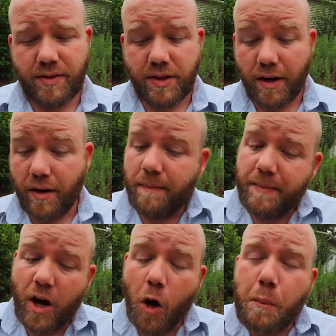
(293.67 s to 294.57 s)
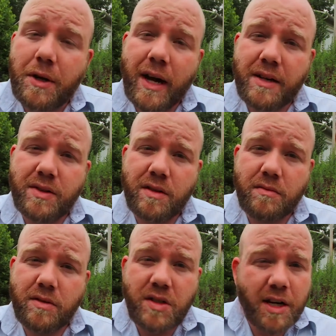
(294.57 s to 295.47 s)
So I hope you guys
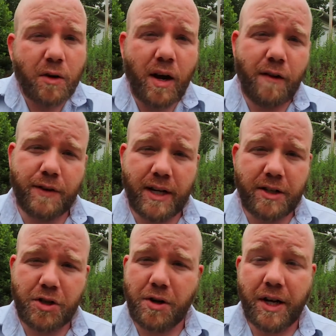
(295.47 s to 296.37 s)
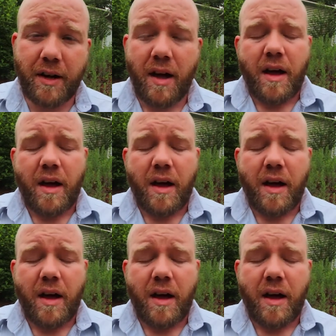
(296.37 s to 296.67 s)
stick around for that journey.